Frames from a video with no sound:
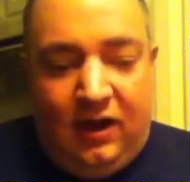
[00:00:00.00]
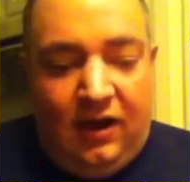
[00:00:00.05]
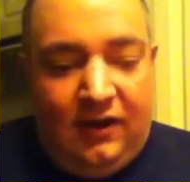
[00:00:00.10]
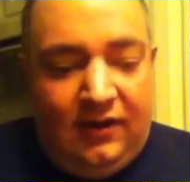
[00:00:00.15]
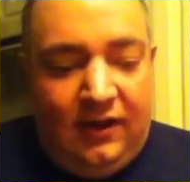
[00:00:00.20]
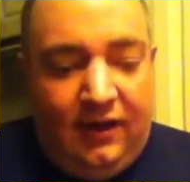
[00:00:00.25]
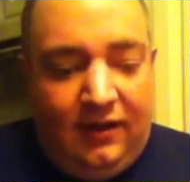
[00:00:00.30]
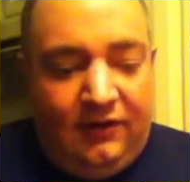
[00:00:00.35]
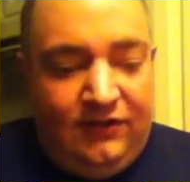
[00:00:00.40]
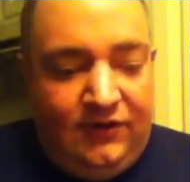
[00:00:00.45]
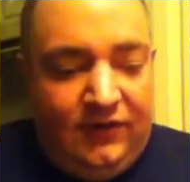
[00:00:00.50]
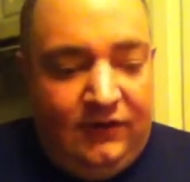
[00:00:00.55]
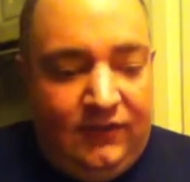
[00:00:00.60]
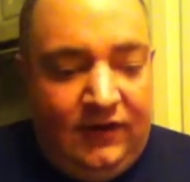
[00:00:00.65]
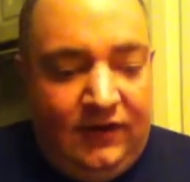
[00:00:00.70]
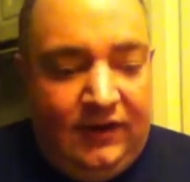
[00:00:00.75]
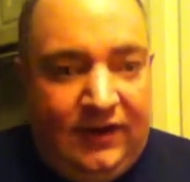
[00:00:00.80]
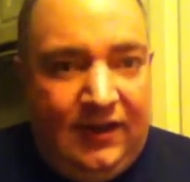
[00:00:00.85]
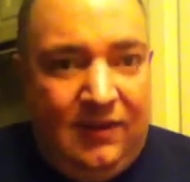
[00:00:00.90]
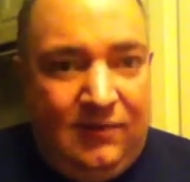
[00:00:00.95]
online stuff
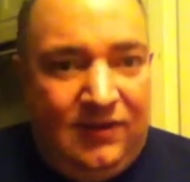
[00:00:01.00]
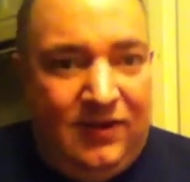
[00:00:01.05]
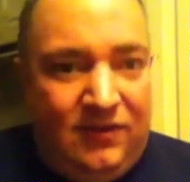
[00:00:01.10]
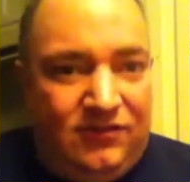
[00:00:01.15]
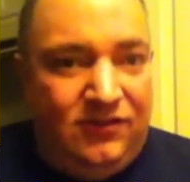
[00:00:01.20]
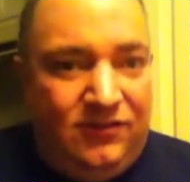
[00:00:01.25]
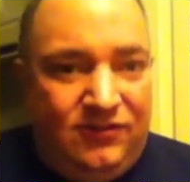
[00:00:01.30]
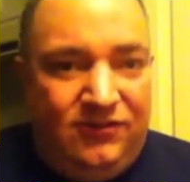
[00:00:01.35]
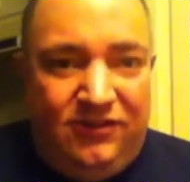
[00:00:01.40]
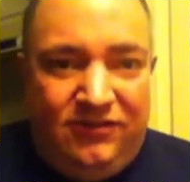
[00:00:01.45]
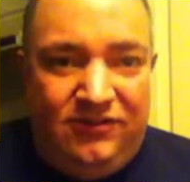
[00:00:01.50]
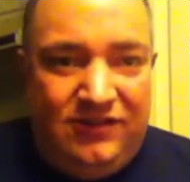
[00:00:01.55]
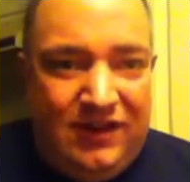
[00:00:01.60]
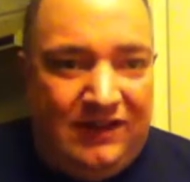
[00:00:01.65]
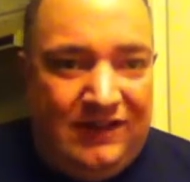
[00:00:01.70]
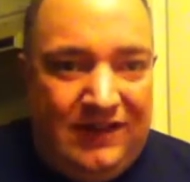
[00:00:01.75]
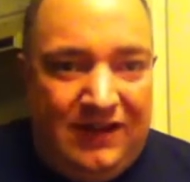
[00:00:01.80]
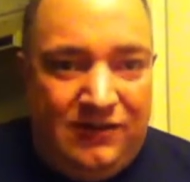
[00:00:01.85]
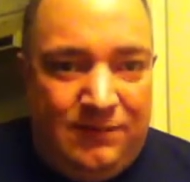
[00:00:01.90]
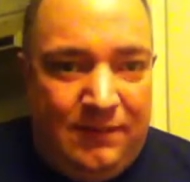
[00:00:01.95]
that I get because it's just
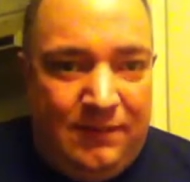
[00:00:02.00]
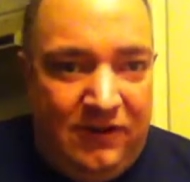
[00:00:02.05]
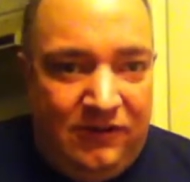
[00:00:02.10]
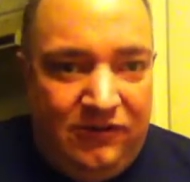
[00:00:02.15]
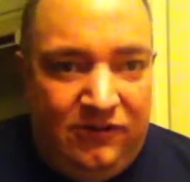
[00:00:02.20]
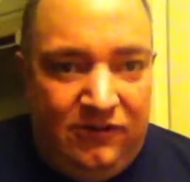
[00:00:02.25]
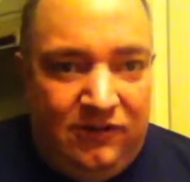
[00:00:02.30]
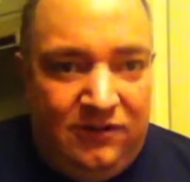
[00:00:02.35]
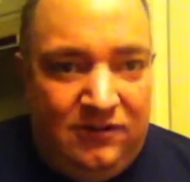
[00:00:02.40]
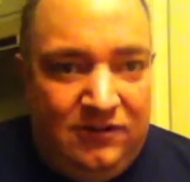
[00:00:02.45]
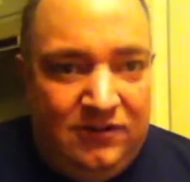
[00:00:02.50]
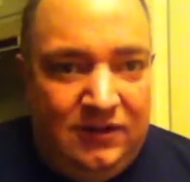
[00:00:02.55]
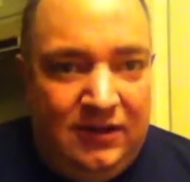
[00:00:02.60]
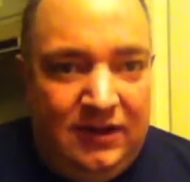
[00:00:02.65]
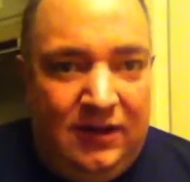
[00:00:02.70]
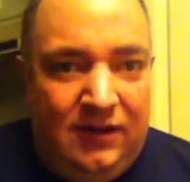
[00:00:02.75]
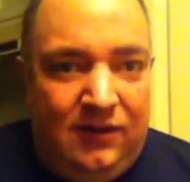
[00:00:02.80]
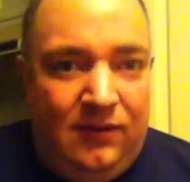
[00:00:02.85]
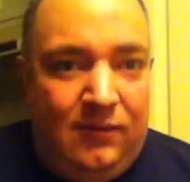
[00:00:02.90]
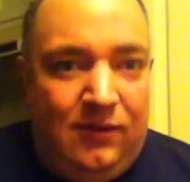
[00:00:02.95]
not that special.
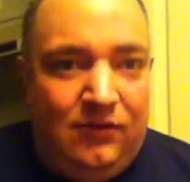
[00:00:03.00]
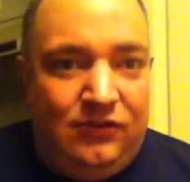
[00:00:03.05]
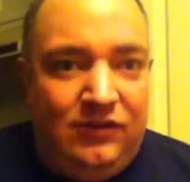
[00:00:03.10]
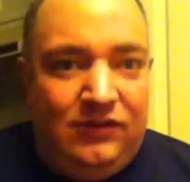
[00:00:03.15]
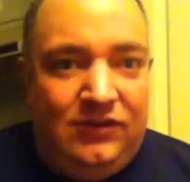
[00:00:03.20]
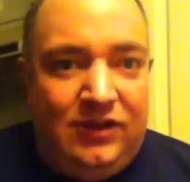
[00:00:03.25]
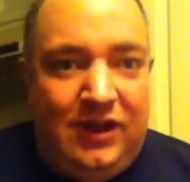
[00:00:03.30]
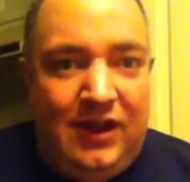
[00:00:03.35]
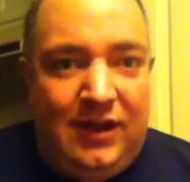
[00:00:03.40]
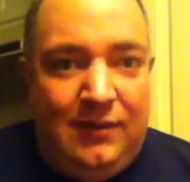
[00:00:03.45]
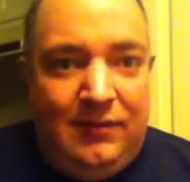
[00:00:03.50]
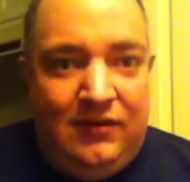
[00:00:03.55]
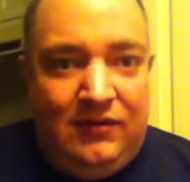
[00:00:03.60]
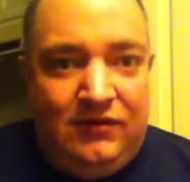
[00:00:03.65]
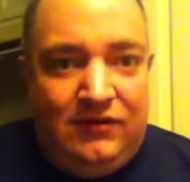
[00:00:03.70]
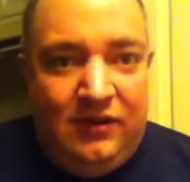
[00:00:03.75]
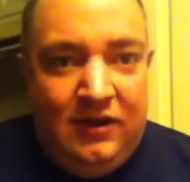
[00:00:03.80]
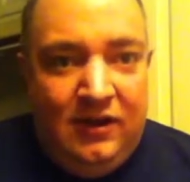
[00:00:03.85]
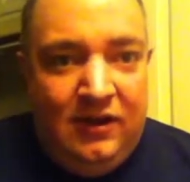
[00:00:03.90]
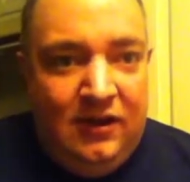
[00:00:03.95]
Most of the time
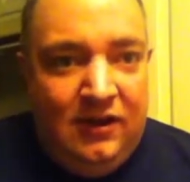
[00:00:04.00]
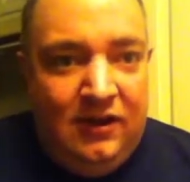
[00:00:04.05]
it's